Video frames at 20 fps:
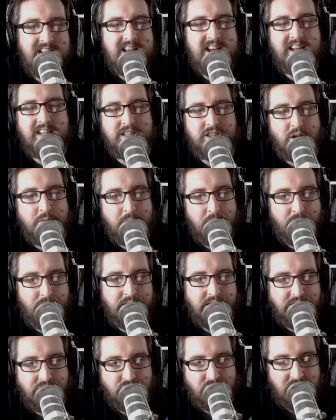And so Murin
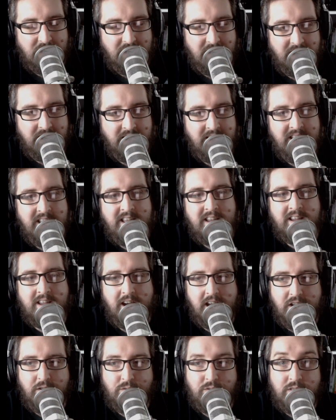and Dra,
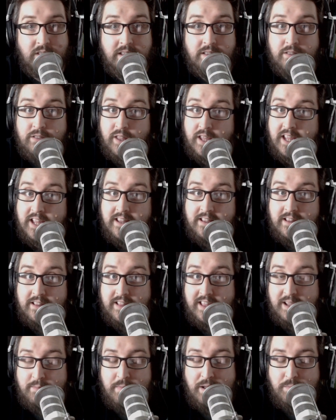kind of thinking that
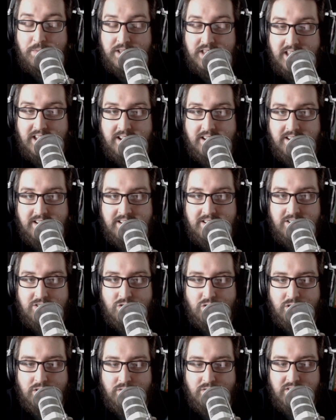they could
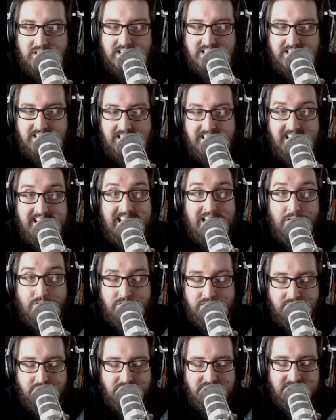sort of get out
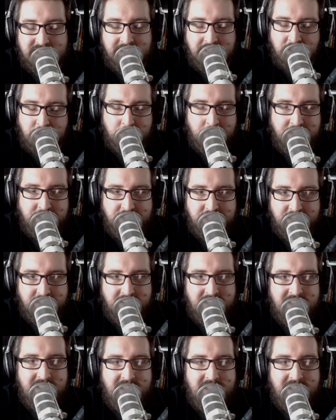of this situation